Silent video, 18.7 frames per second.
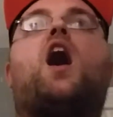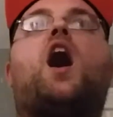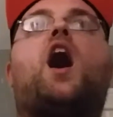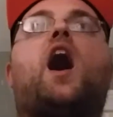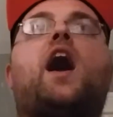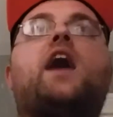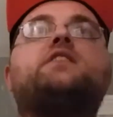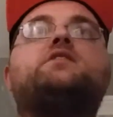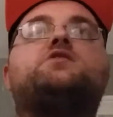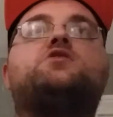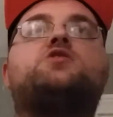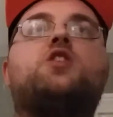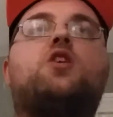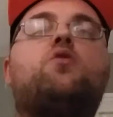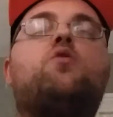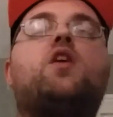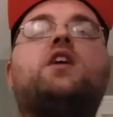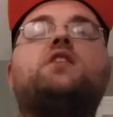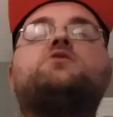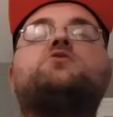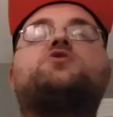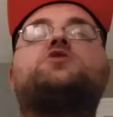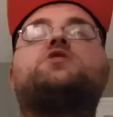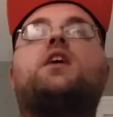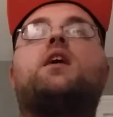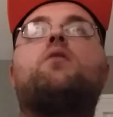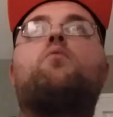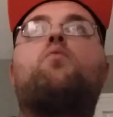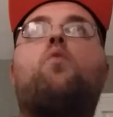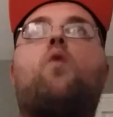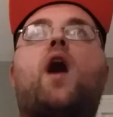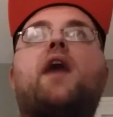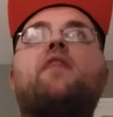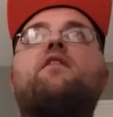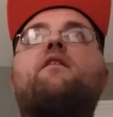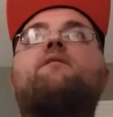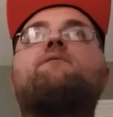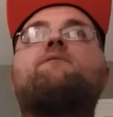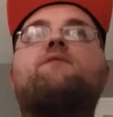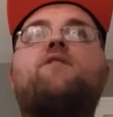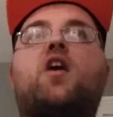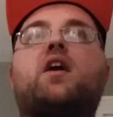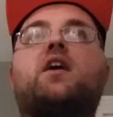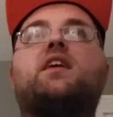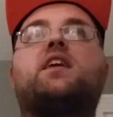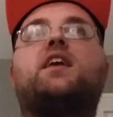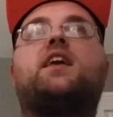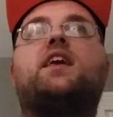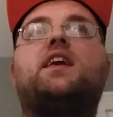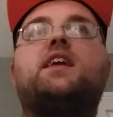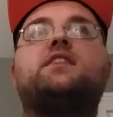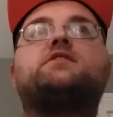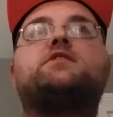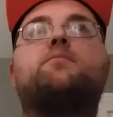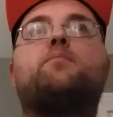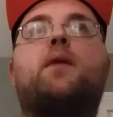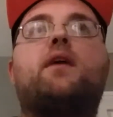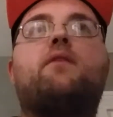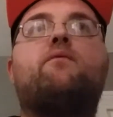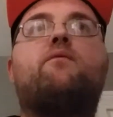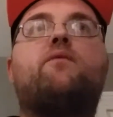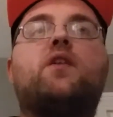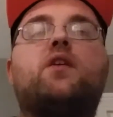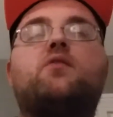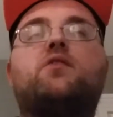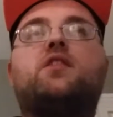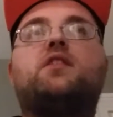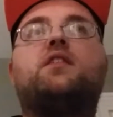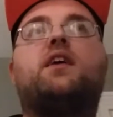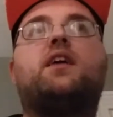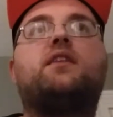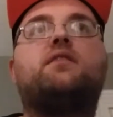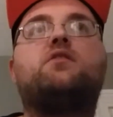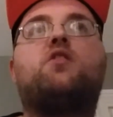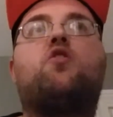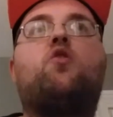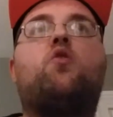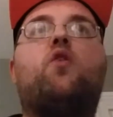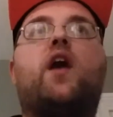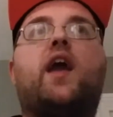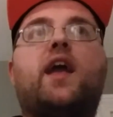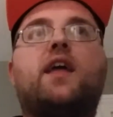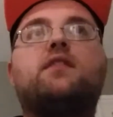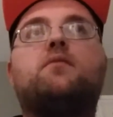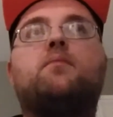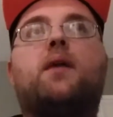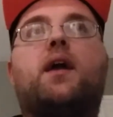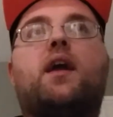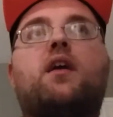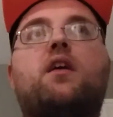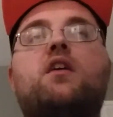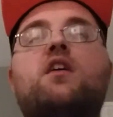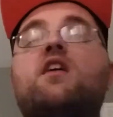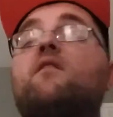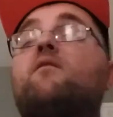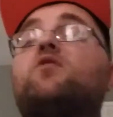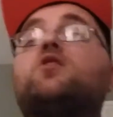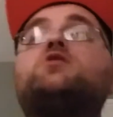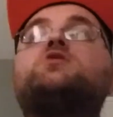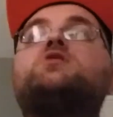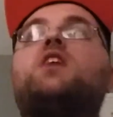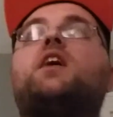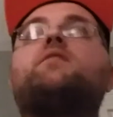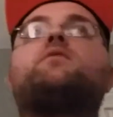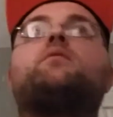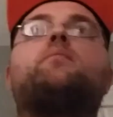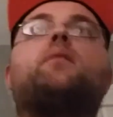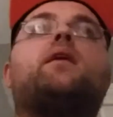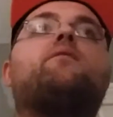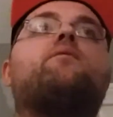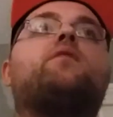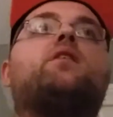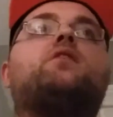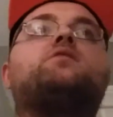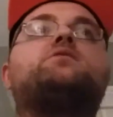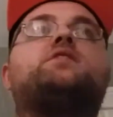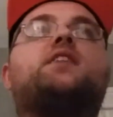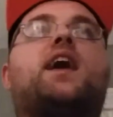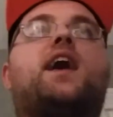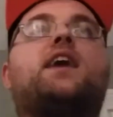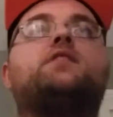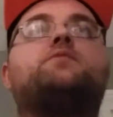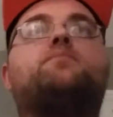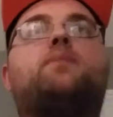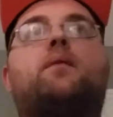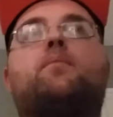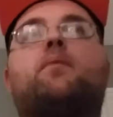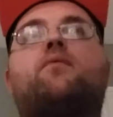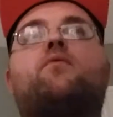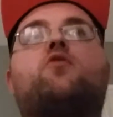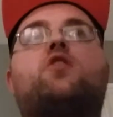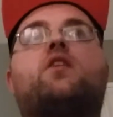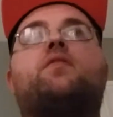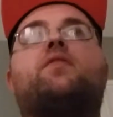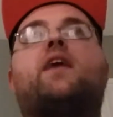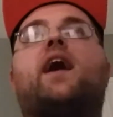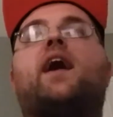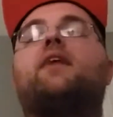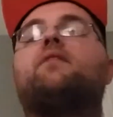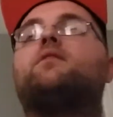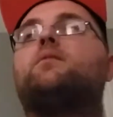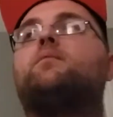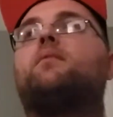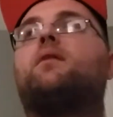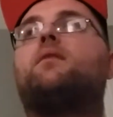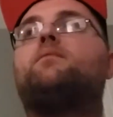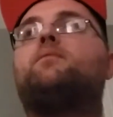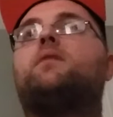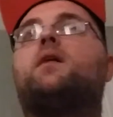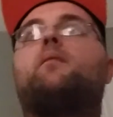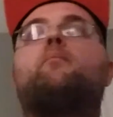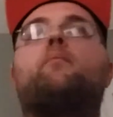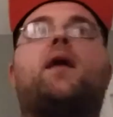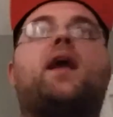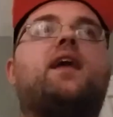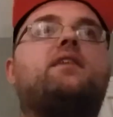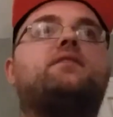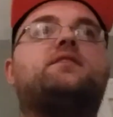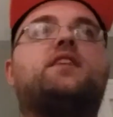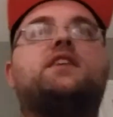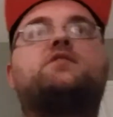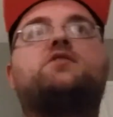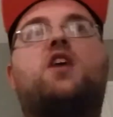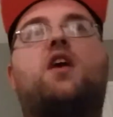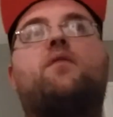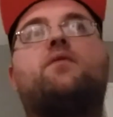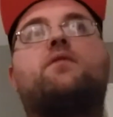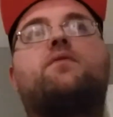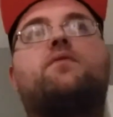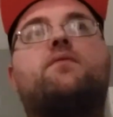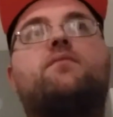I don't understand why the fuck he's a main villain in the whole anime. First off, the main villain dies, but before that, the the maid takes off his,